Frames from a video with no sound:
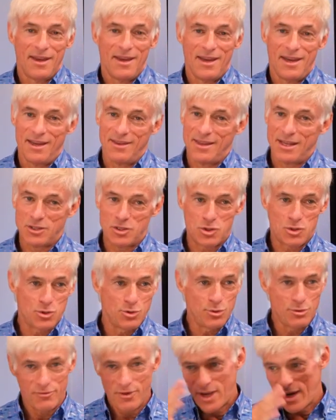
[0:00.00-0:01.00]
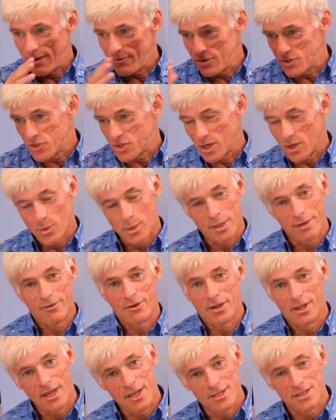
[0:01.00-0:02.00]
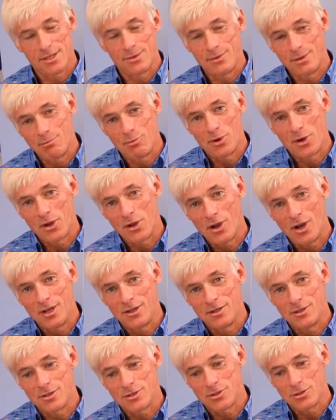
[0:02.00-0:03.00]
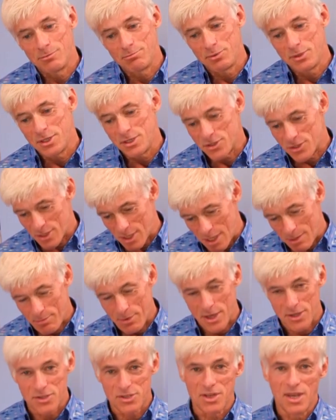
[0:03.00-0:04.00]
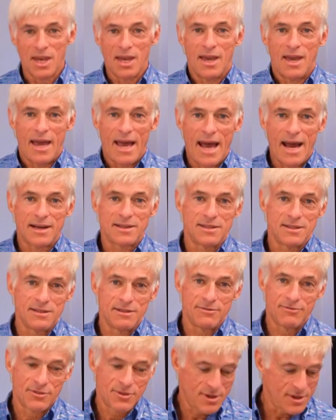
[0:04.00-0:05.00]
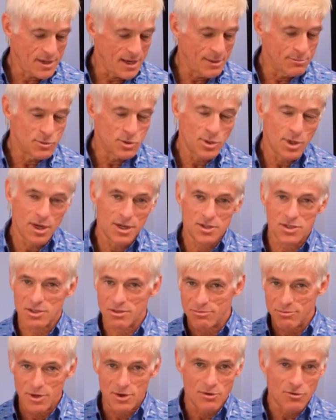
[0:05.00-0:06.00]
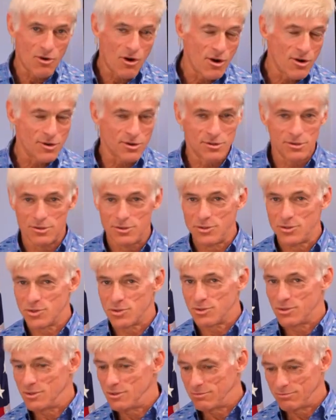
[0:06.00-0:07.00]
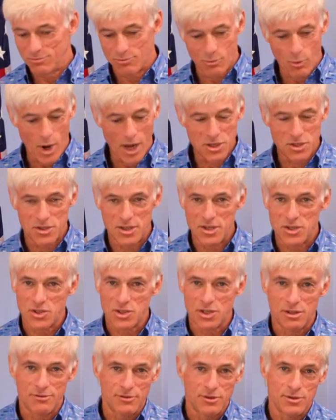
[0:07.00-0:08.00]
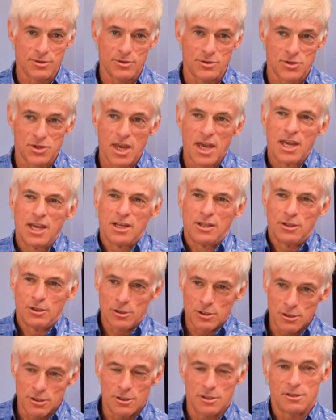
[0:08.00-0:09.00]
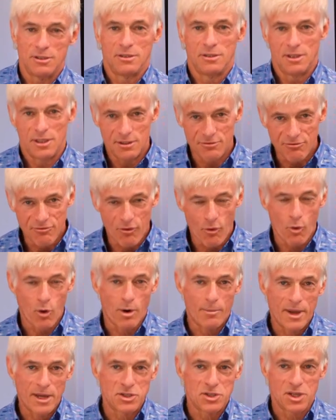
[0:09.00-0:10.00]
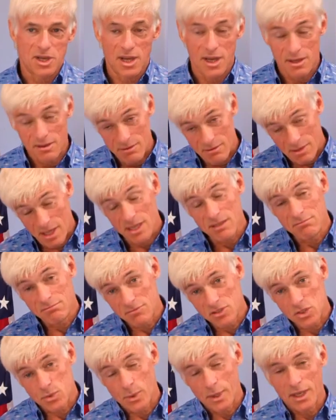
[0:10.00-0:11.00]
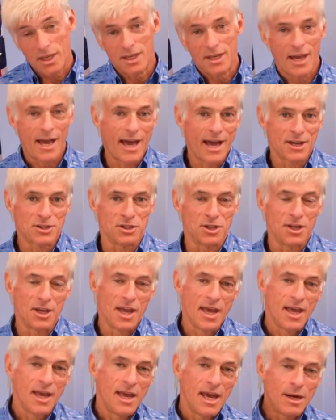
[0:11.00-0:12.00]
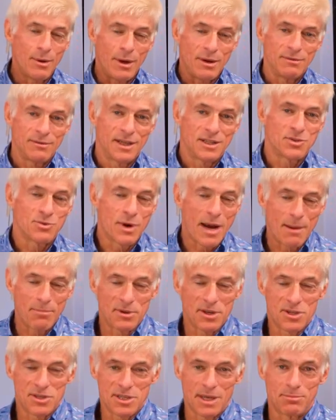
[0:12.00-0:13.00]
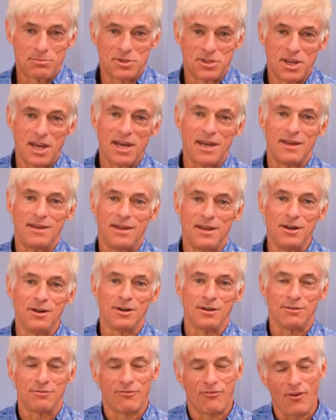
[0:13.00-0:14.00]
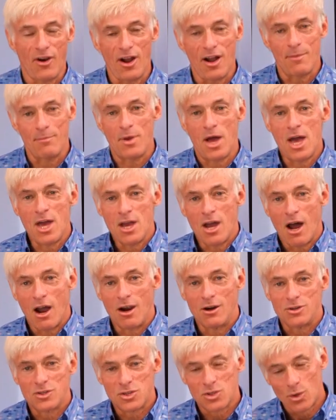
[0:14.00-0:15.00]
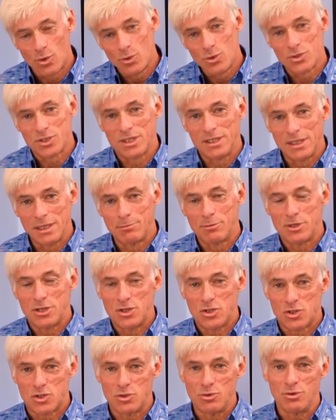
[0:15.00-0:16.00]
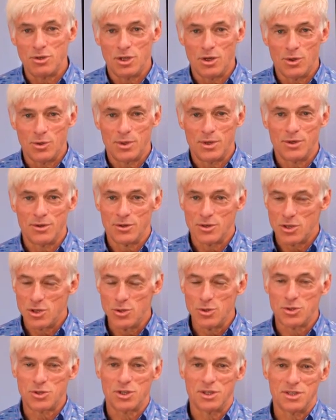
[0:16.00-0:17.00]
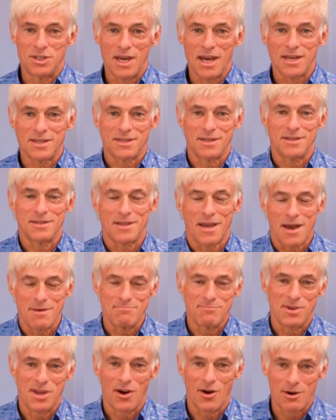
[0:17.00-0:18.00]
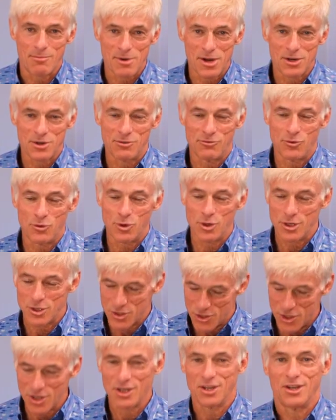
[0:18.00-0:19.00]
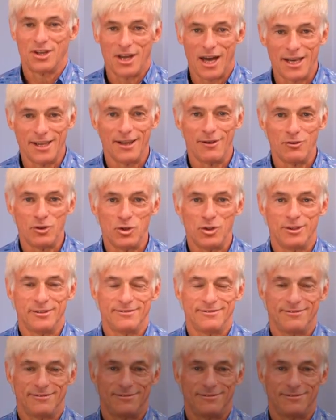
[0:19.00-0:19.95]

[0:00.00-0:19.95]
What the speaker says: And that's true of every single one of our guests that we bring on here. So please keep us active, come to us, read our articles, watch these interviews, learn, inform, educate, and then swing into action. Anyway, that's wrapping us up today here from our Souls and Liberty studio here in Houston, Texas. I'm Gary Michael Voris. God love you.